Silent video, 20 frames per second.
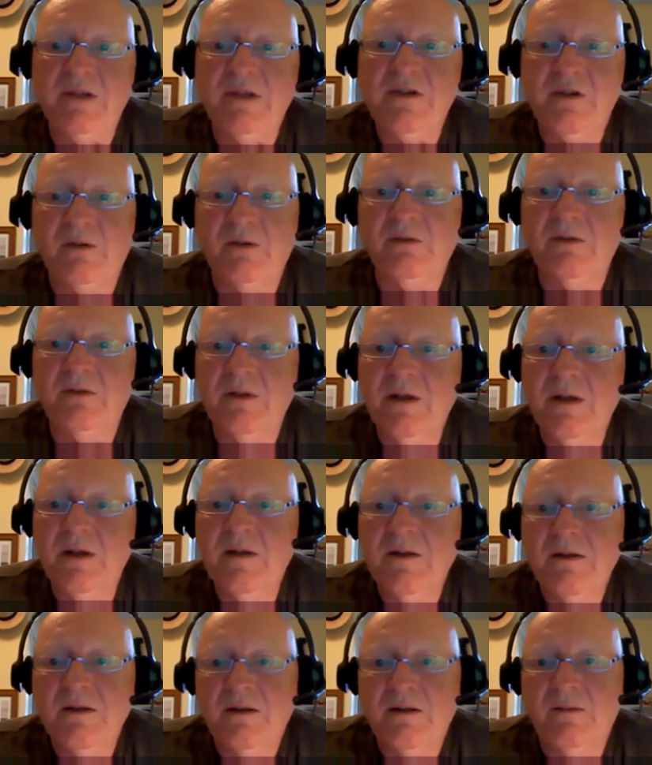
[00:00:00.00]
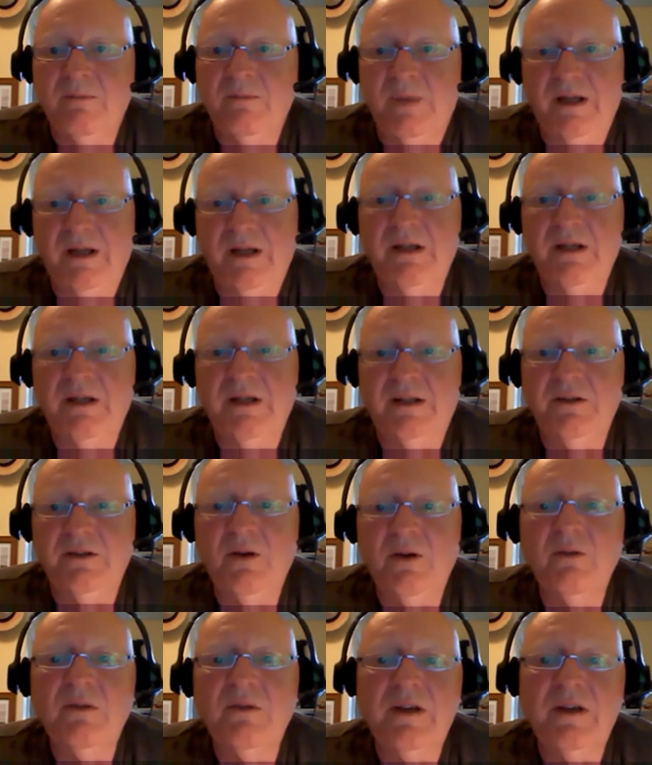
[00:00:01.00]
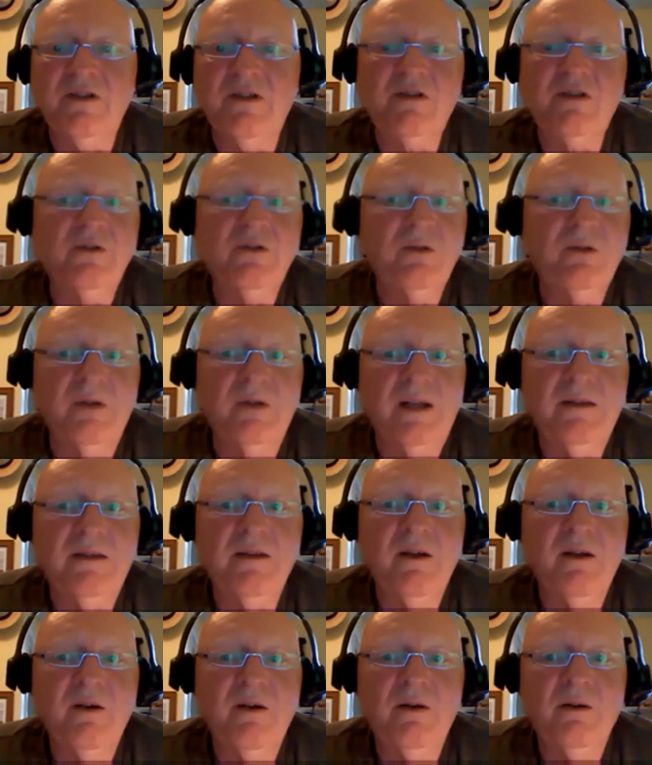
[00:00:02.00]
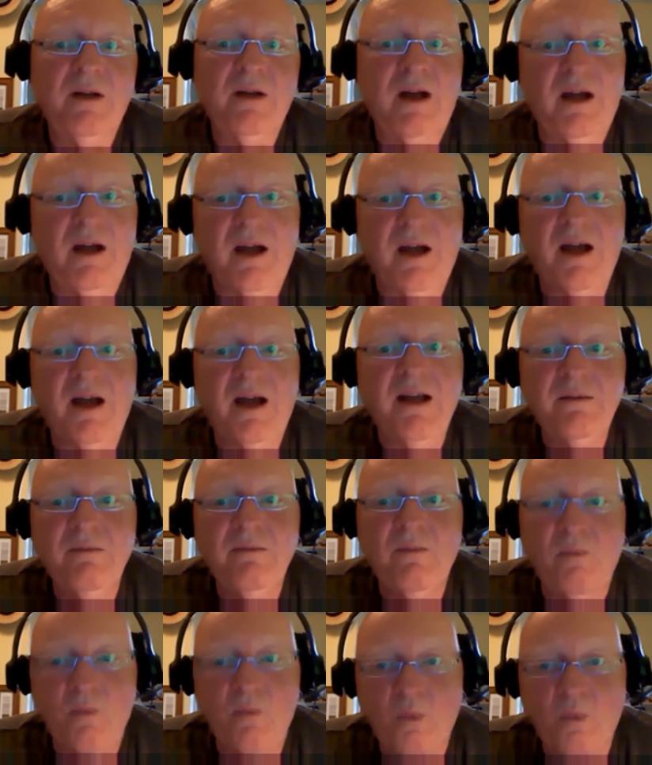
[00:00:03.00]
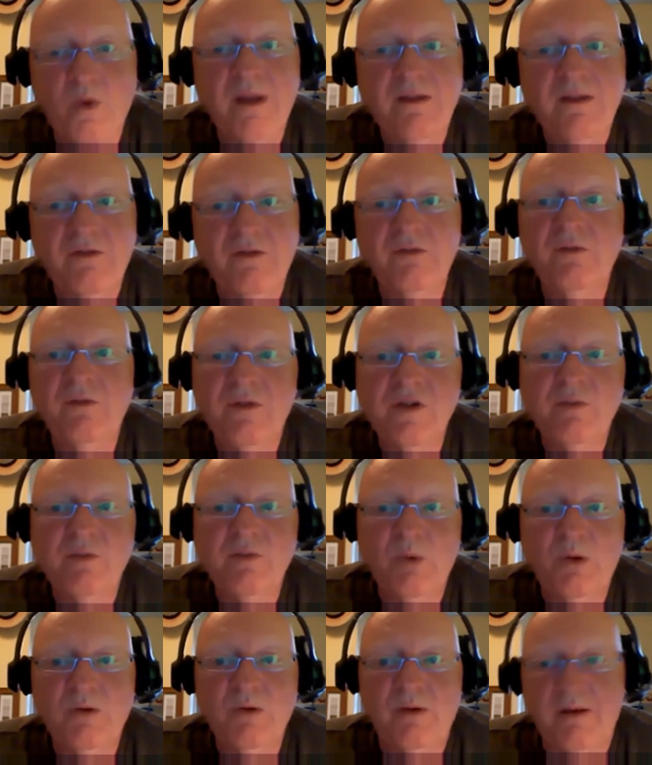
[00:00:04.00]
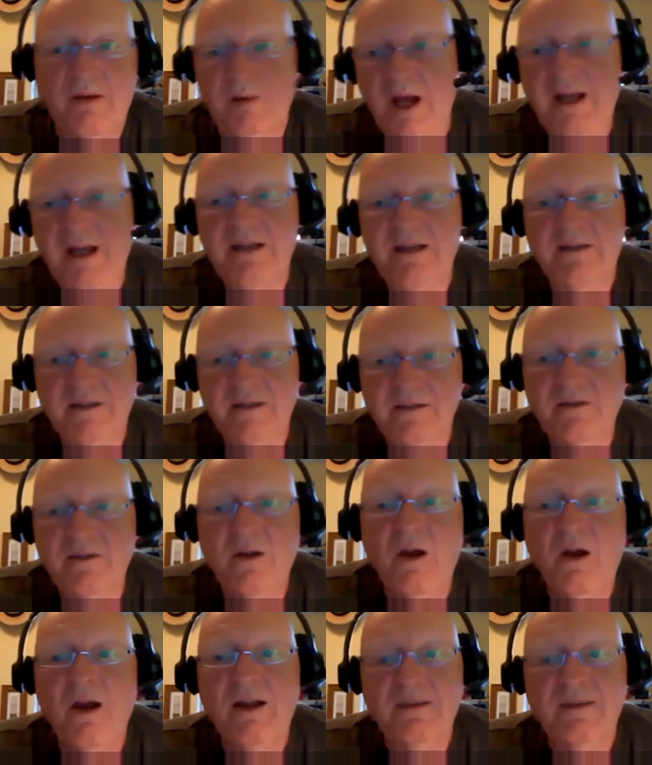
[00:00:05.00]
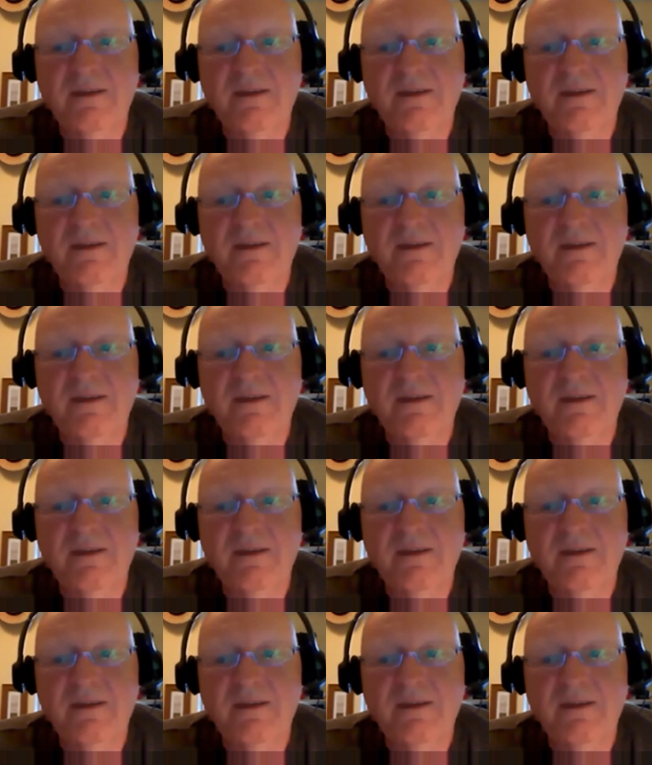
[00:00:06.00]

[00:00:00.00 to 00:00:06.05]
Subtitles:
So, but I know that it's true. And I went through this program. I did not